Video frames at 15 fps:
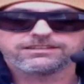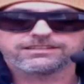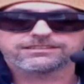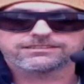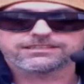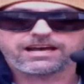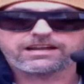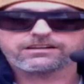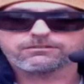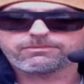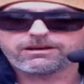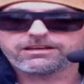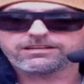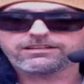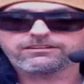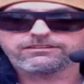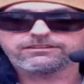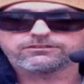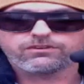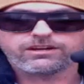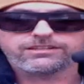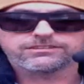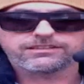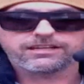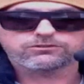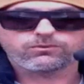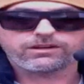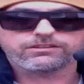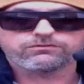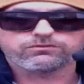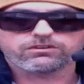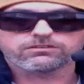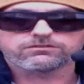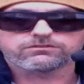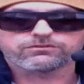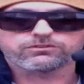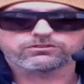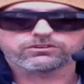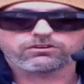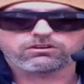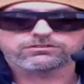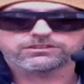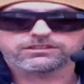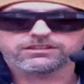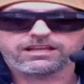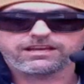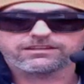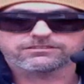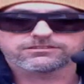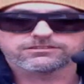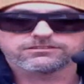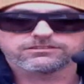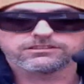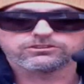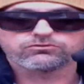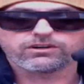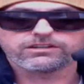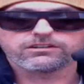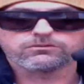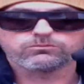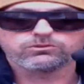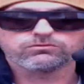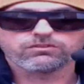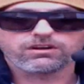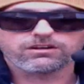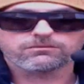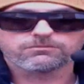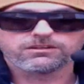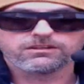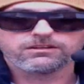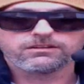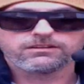excited about any of these fights, and that's why he fought Volkanovski last. He's ready to move up